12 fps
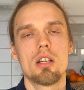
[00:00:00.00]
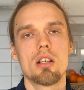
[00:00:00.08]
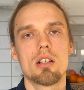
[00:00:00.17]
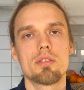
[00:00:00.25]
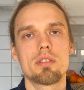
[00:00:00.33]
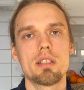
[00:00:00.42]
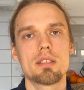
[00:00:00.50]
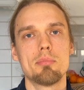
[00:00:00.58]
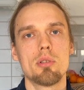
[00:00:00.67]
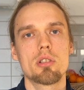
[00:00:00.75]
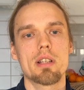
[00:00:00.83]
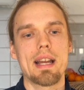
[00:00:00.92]
of this
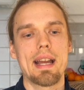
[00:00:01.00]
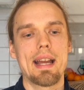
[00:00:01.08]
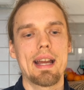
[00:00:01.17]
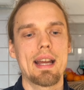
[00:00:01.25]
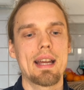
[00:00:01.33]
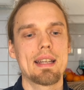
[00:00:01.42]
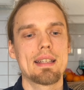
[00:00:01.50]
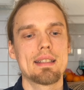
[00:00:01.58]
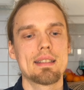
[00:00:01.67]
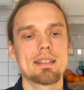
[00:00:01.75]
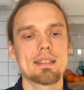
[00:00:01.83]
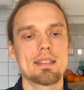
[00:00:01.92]
book
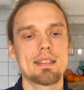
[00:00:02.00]
and